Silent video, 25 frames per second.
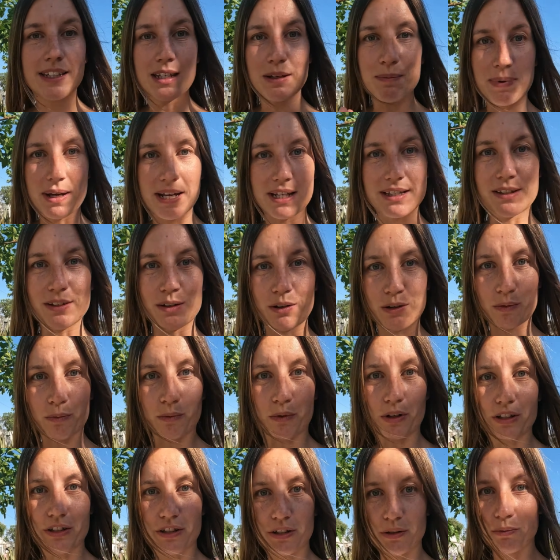Depends on
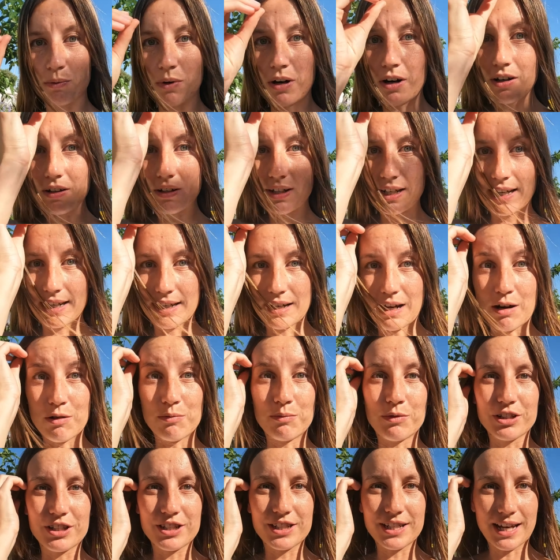what you want and how
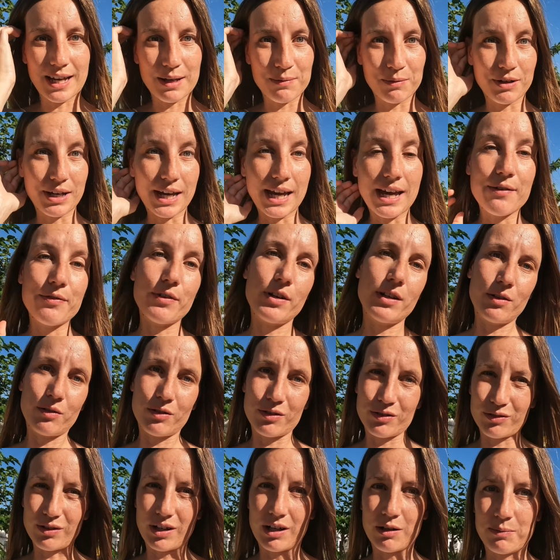much time you have, and
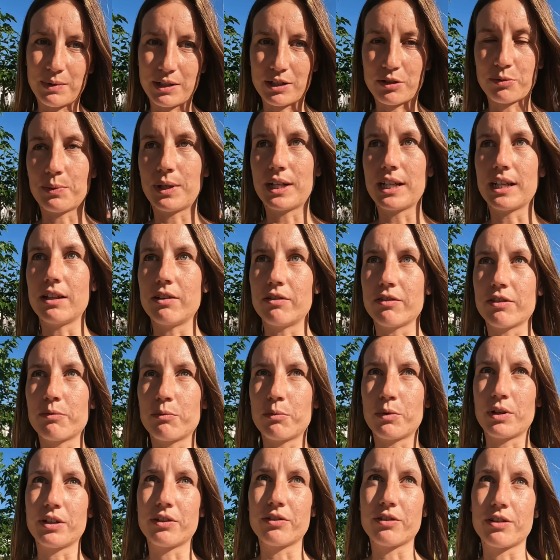also how much money you
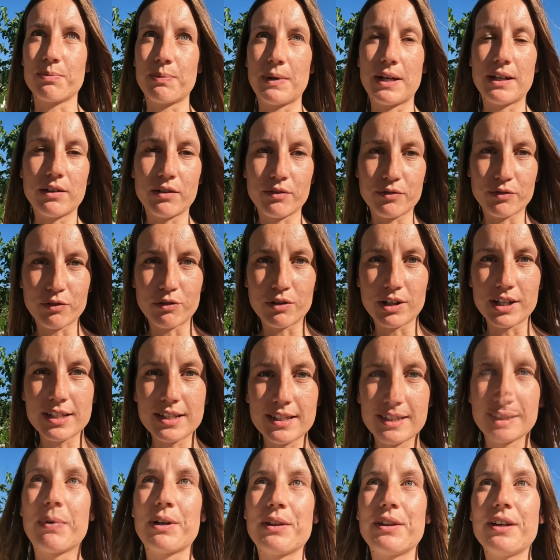want to spend, of
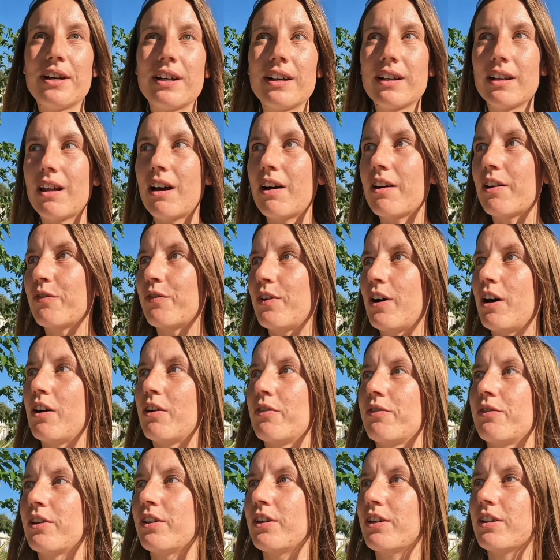course. But there are a lot of
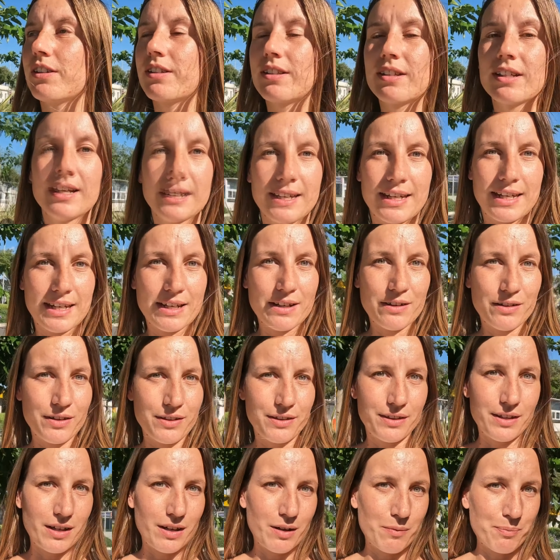offers here
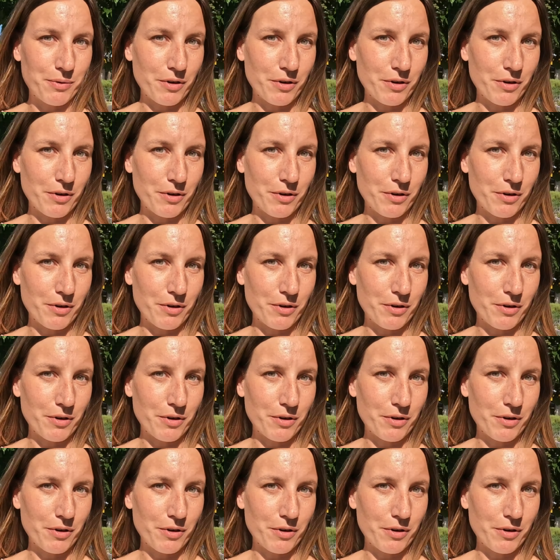on the